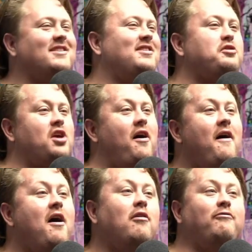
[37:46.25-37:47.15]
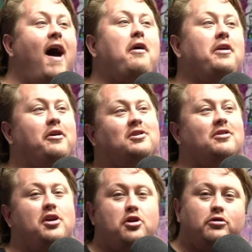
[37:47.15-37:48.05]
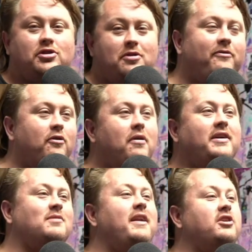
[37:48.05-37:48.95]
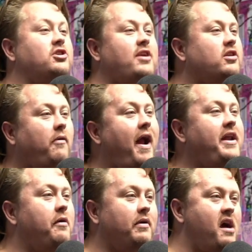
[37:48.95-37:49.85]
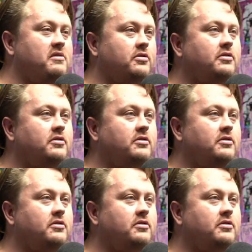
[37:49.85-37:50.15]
there's a value to the YouTube voice, man. It's just like the radio announcers.